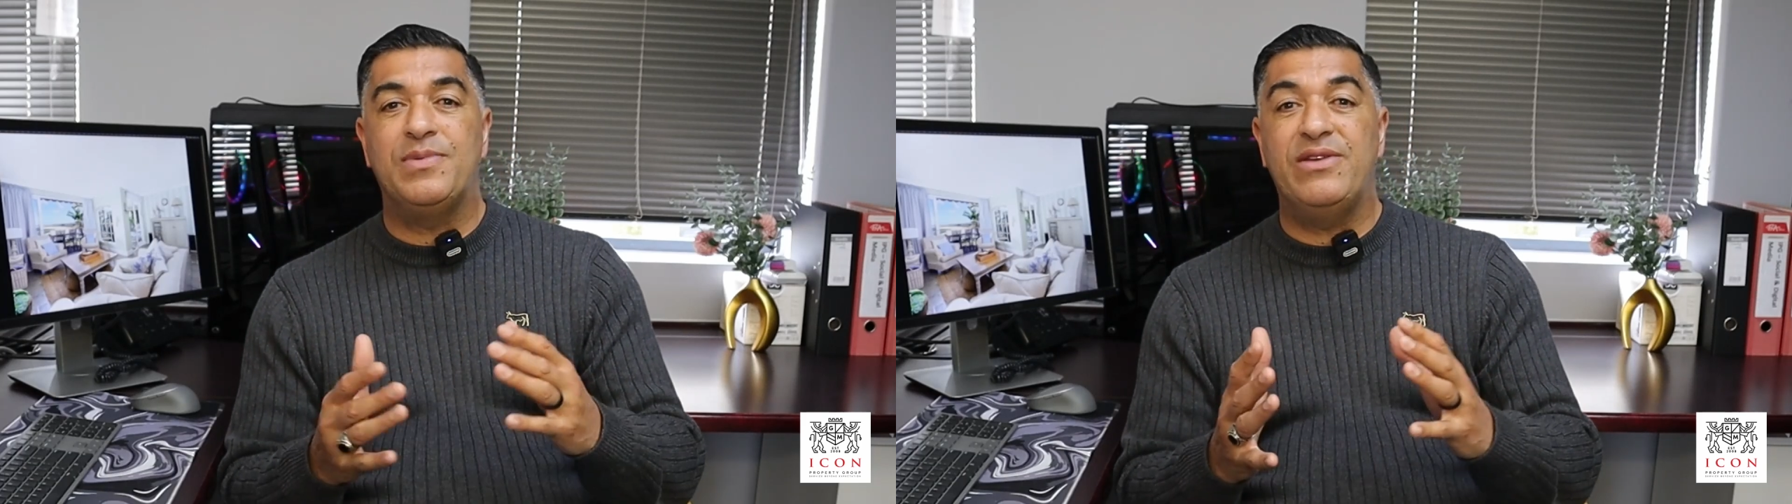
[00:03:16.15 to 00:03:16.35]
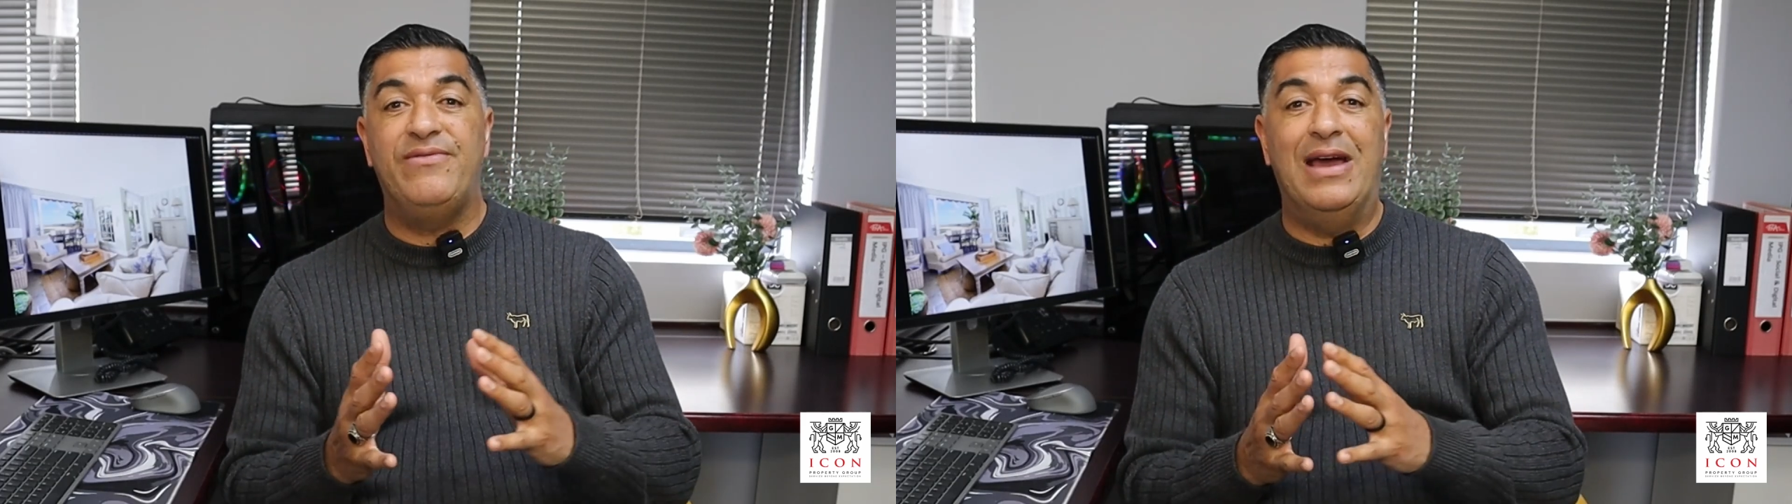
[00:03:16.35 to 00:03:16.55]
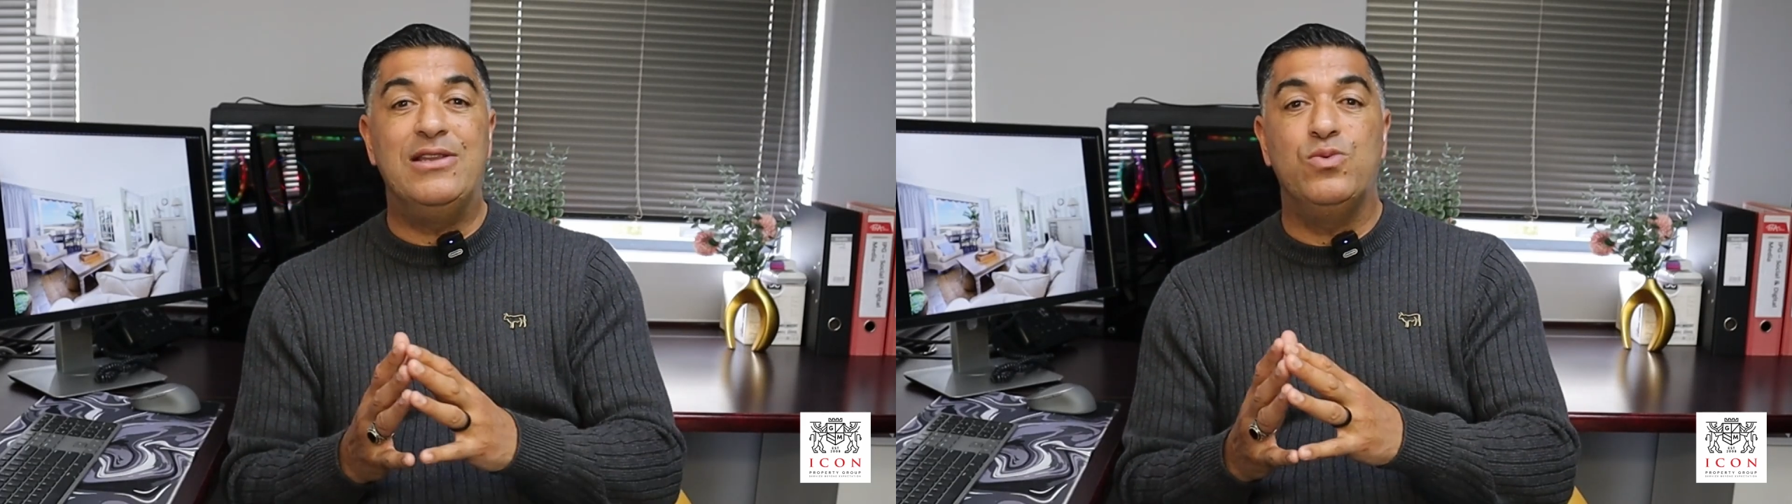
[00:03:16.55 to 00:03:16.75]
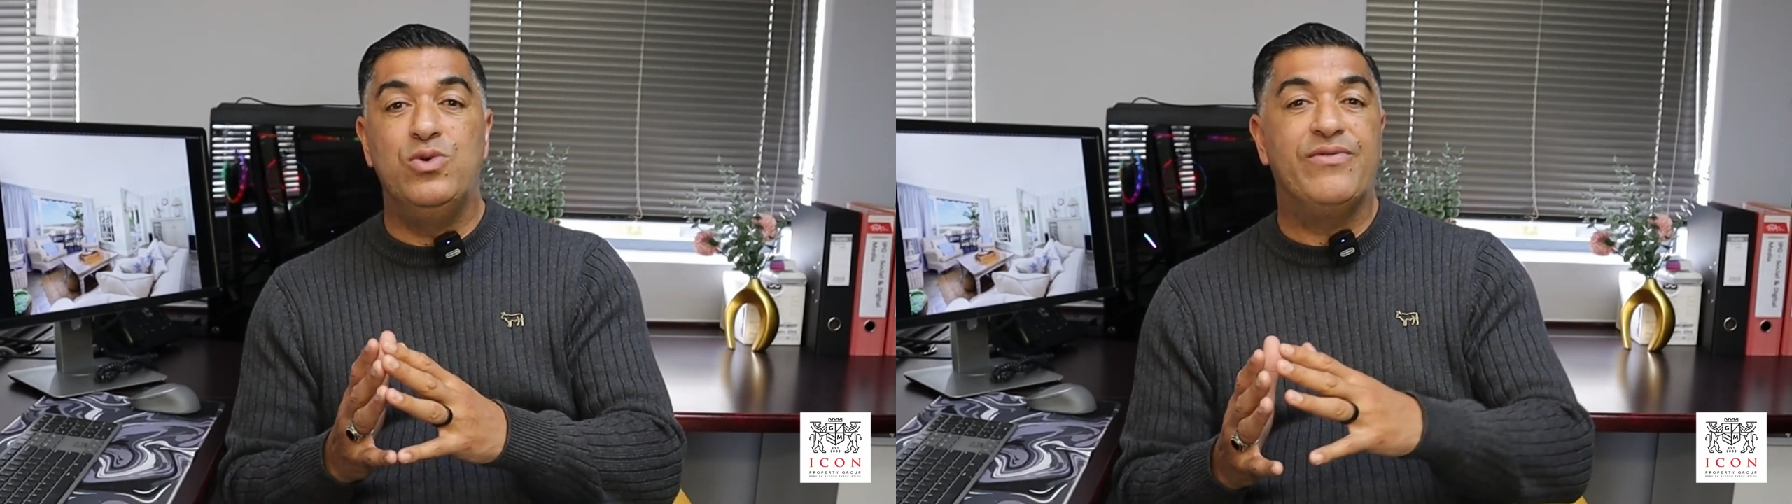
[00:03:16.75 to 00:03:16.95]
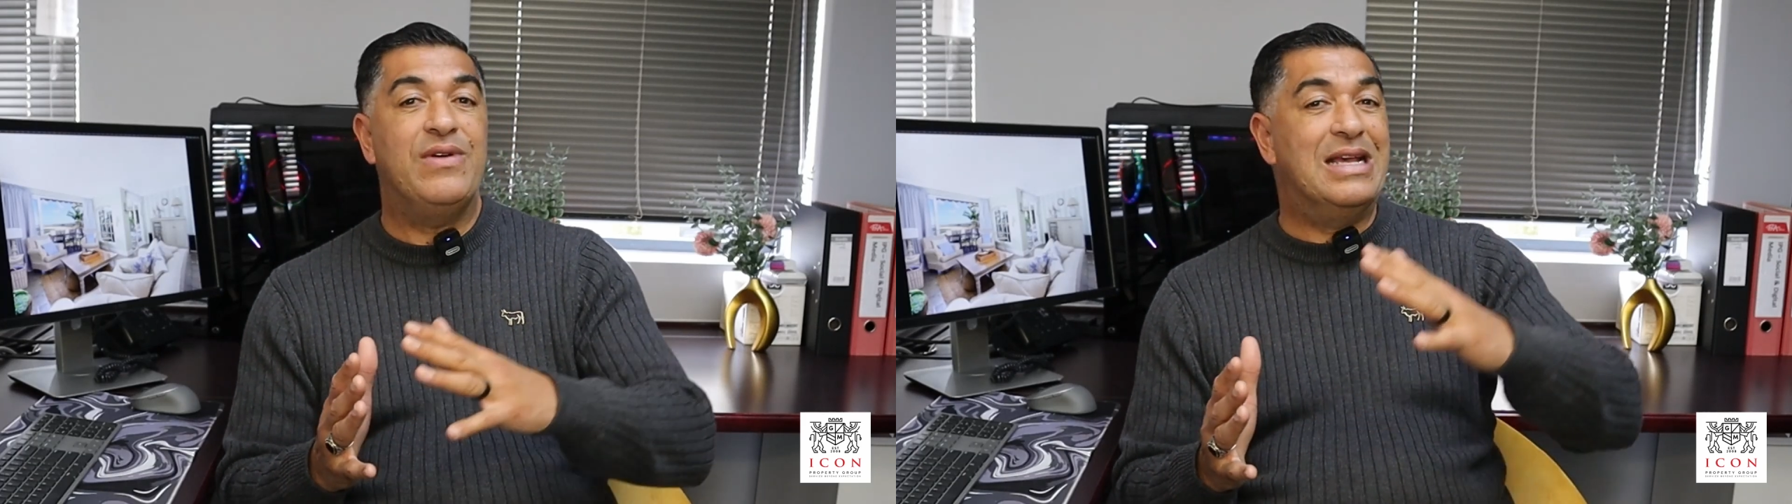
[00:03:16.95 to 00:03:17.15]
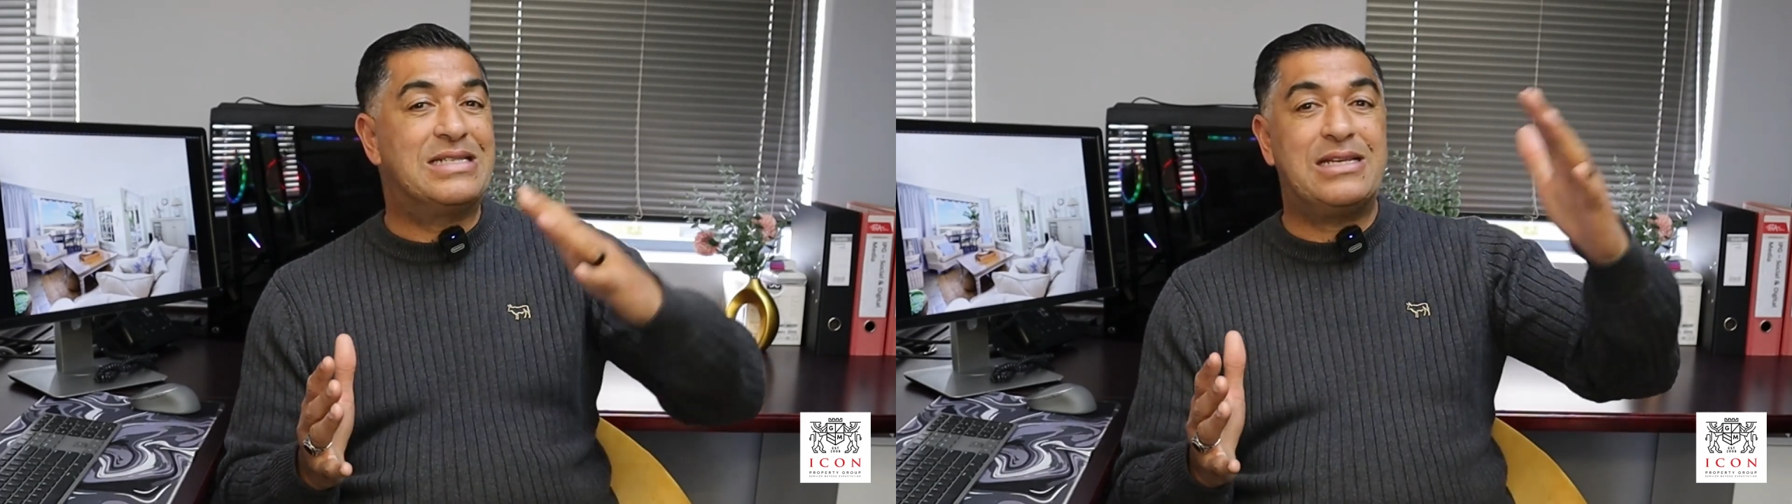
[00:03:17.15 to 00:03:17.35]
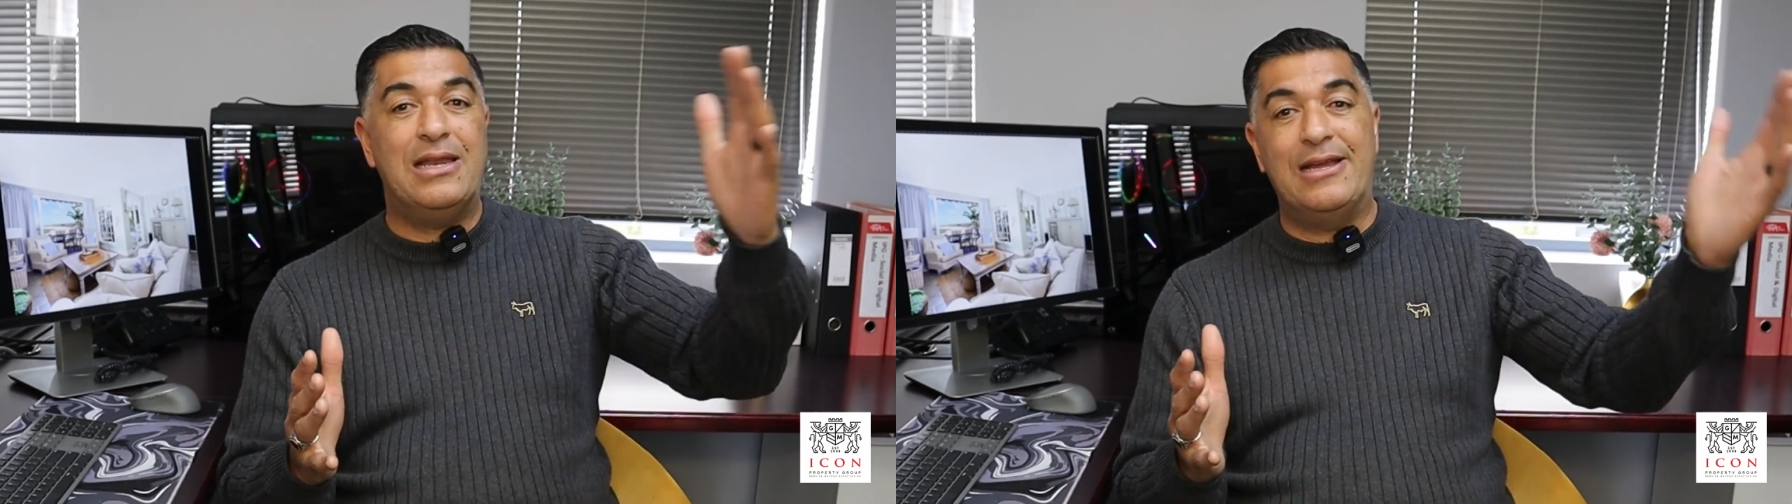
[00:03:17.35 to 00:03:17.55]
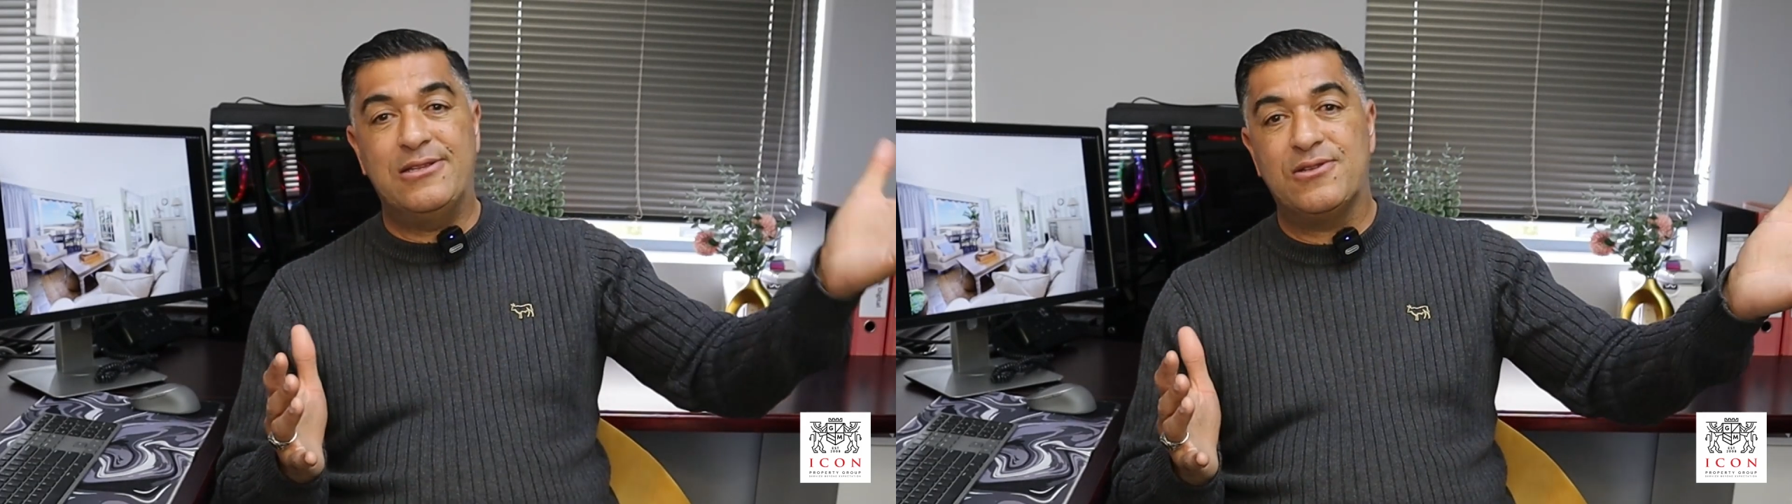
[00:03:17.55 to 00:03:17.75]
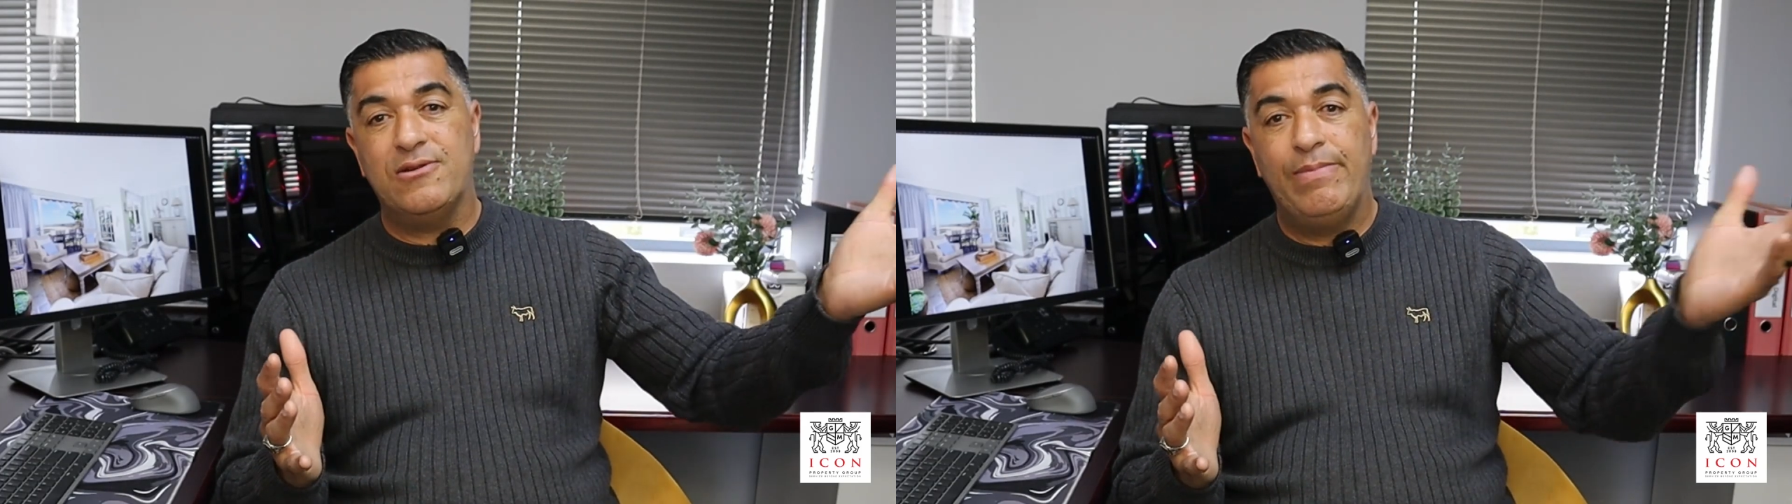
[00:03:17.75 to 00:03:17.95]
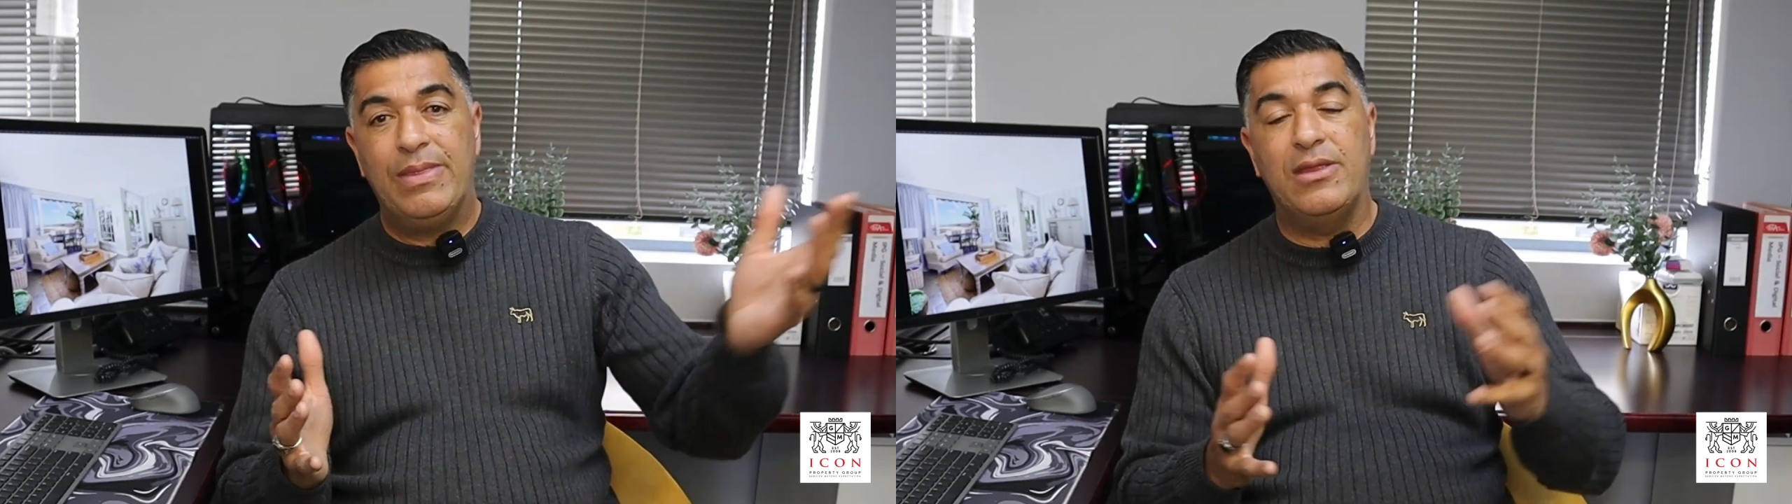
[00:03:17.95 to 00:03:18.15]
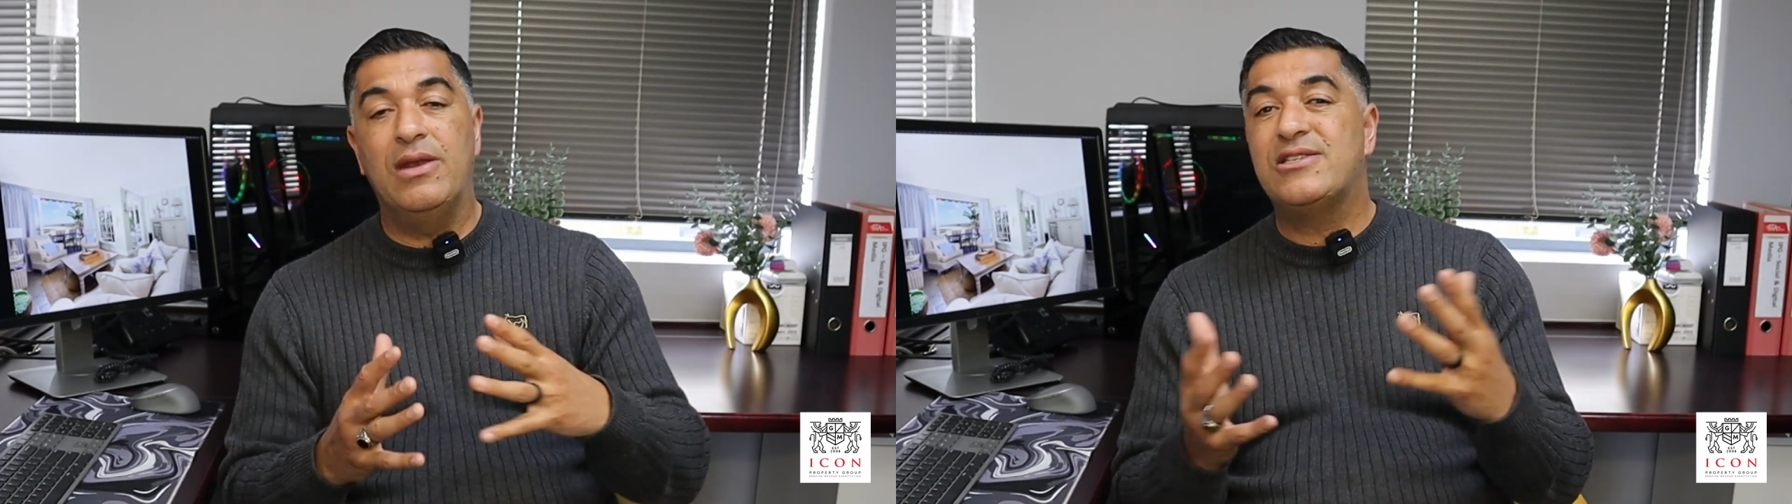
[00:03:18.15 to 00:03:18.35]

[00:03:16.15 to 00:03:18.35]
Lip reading: the property value would have escalated.